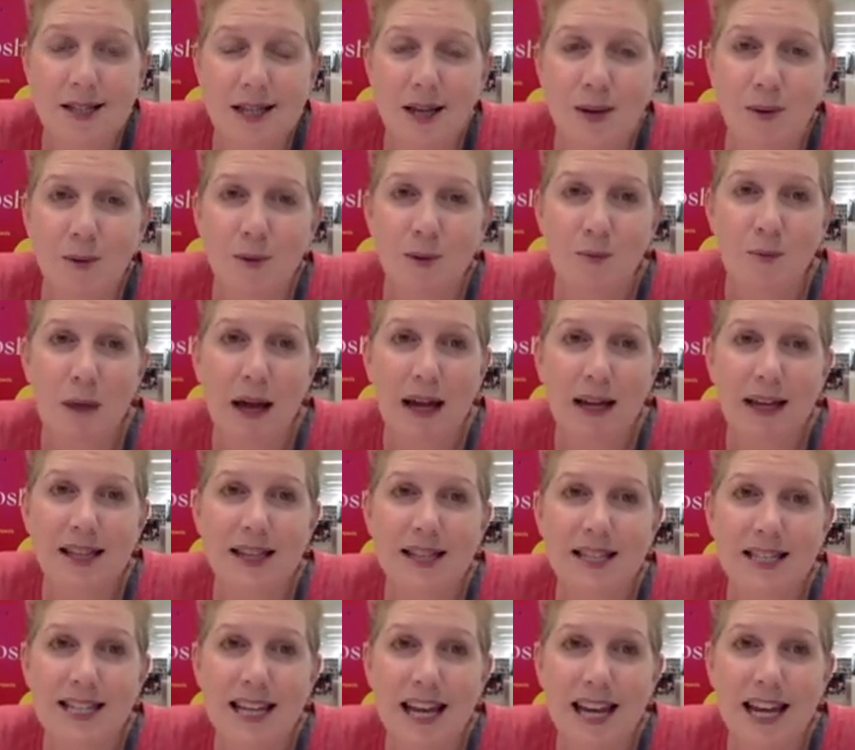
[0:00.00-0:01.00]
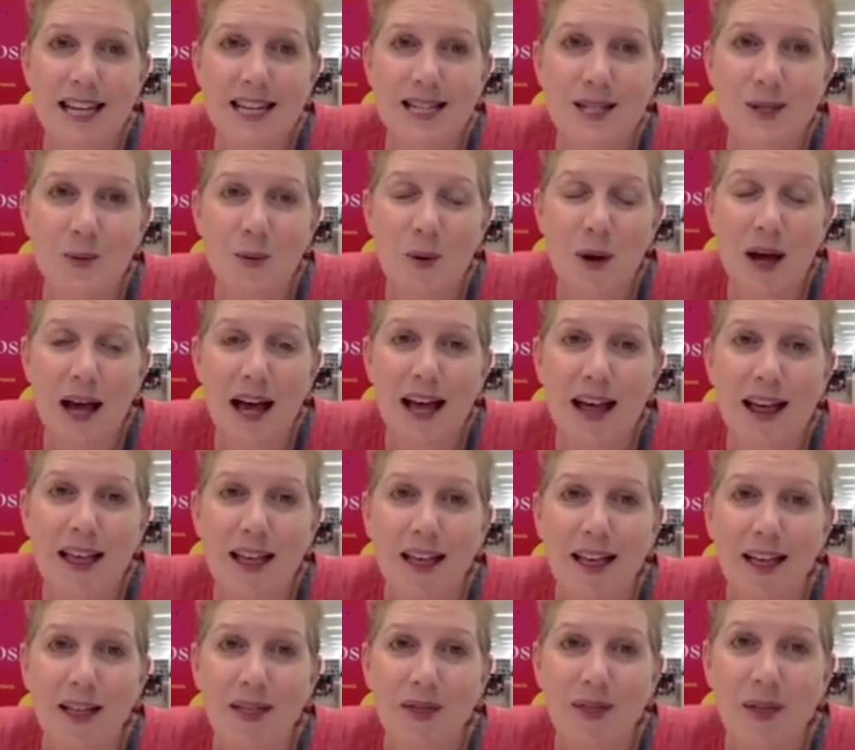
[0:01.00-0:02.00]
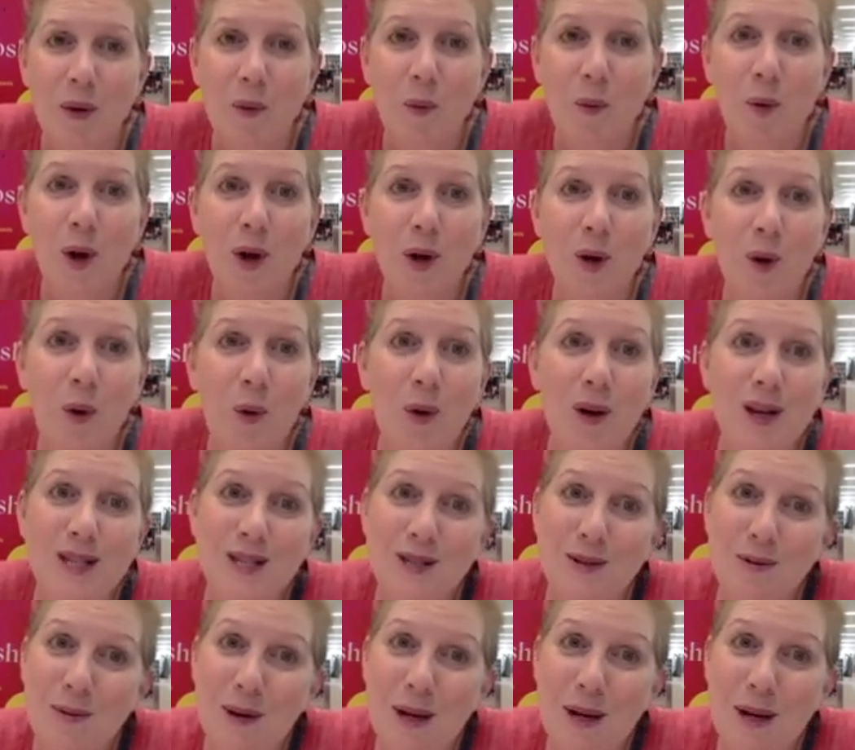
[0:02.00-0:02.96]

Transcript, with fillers: It was back in the days where there weren't quite so many